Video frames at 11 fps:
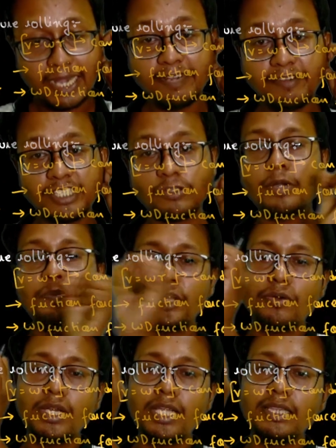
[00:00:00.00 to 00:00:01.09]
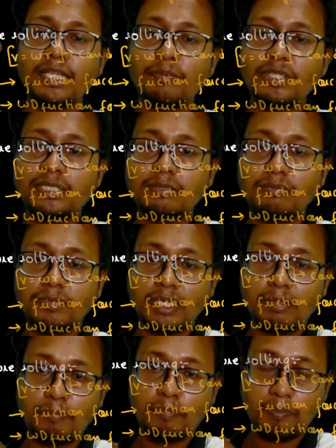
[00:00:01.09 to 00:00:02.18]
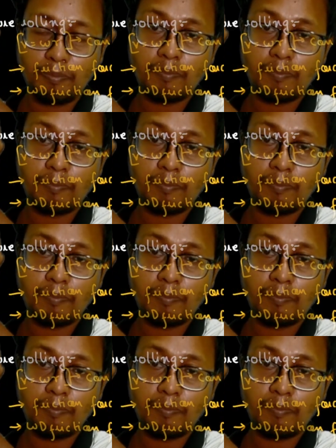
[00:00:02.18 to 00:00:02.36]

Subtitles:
and if it is not pure rolling, that means the